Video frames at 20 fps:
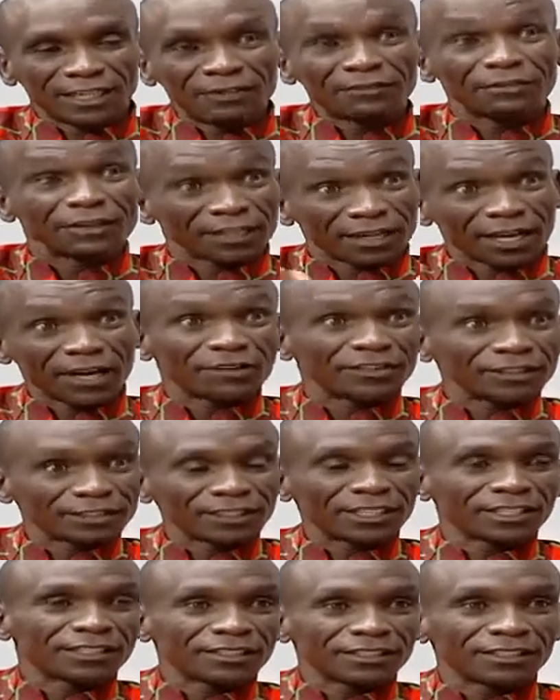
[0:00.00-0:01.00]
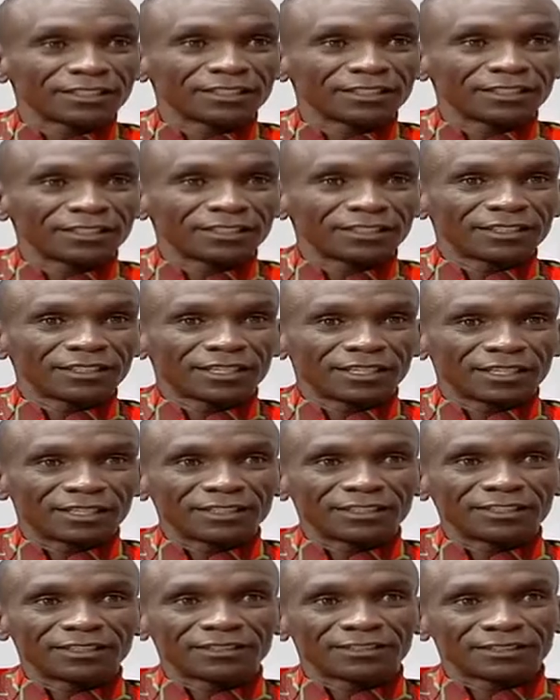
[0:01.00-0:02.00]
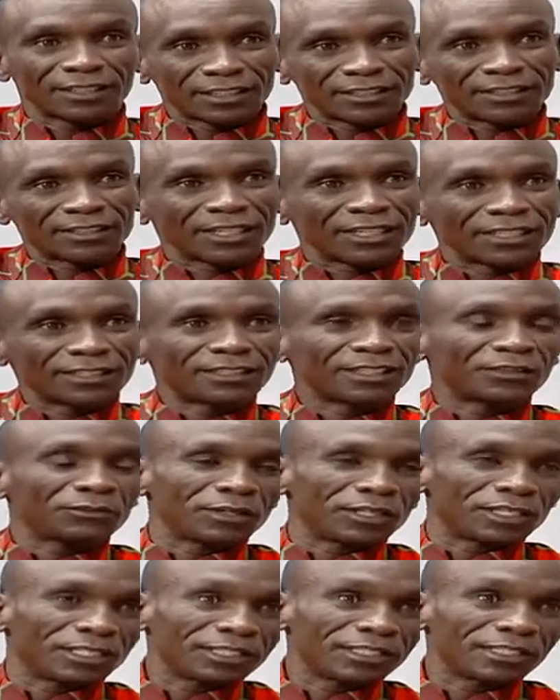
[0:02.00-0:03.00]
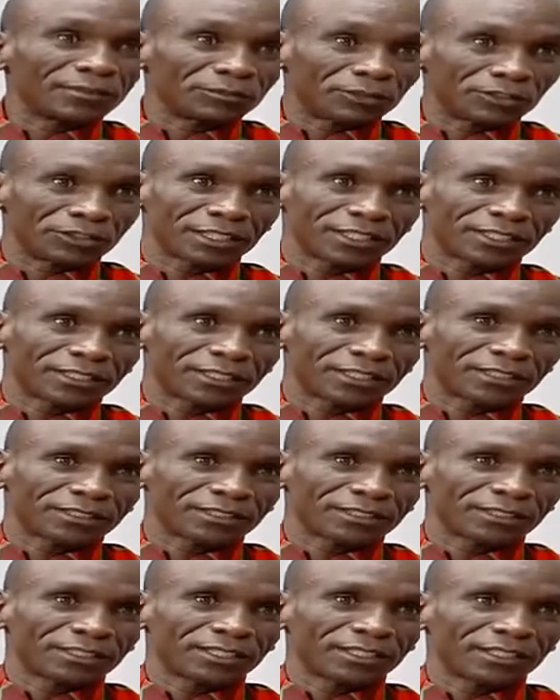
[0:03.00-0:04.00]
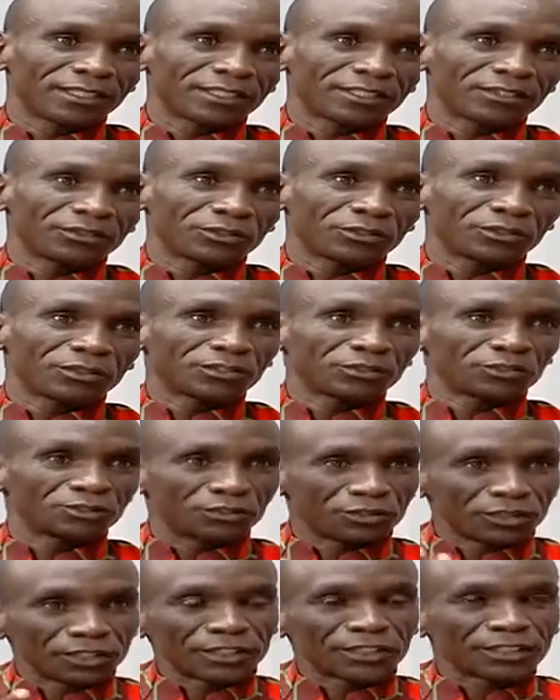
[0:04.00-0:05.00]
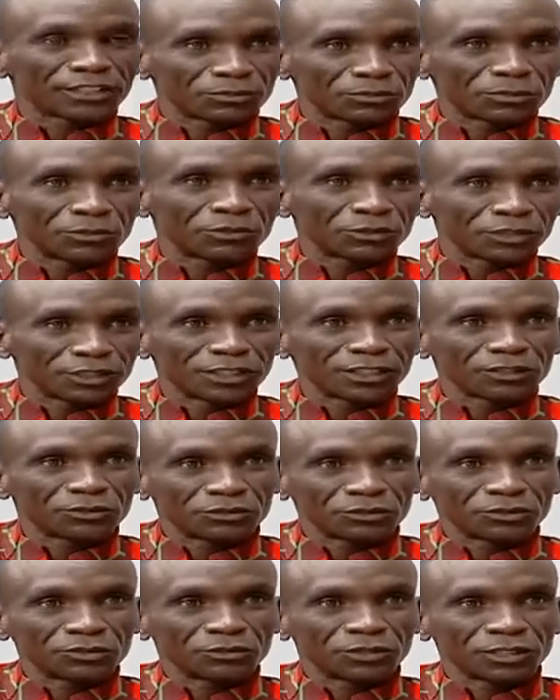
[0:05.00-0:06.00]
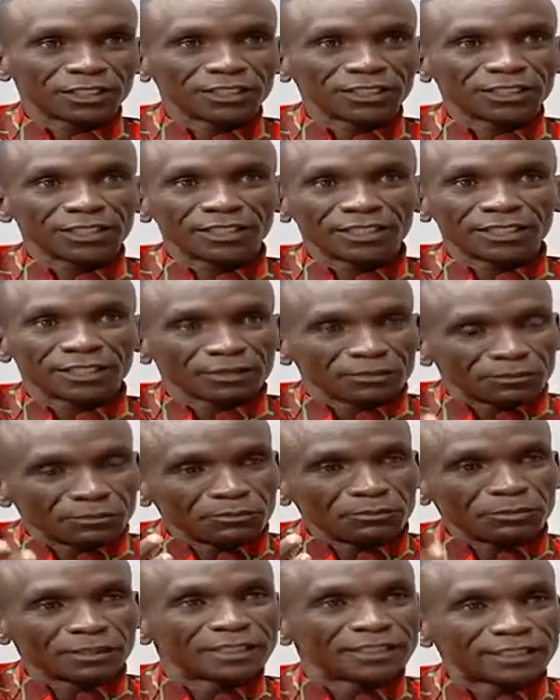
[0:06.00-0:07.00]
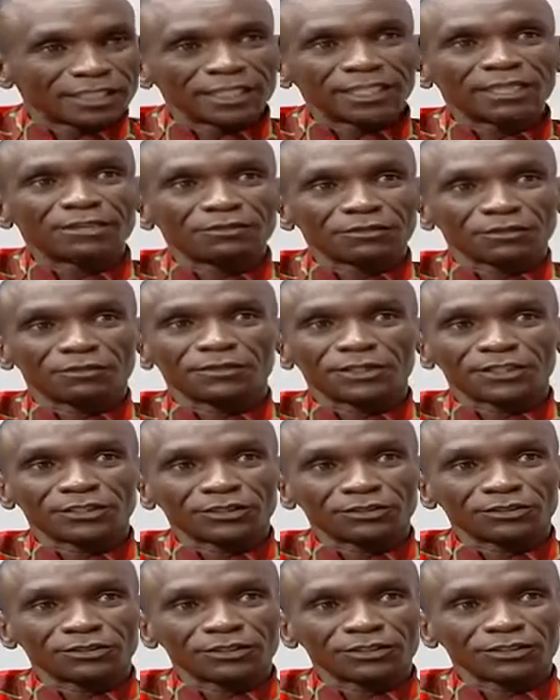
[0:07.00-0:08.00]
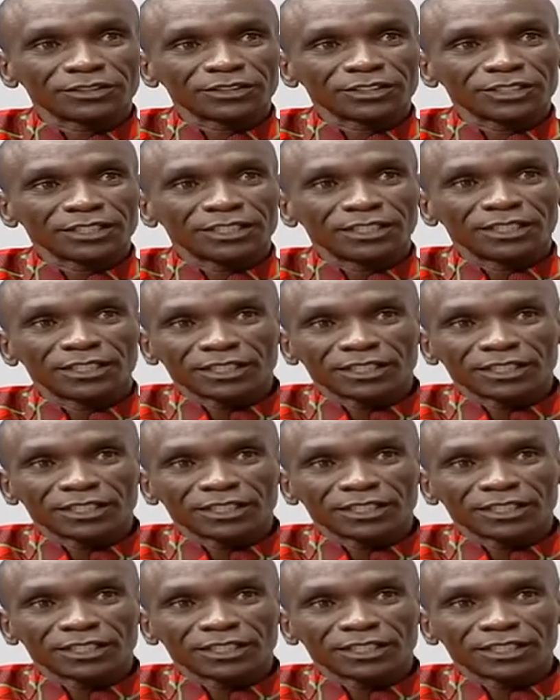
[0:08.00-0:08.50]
every now and then. And that right thing will lead them to success. So it's to treat the sport in a good way, be the real professionals,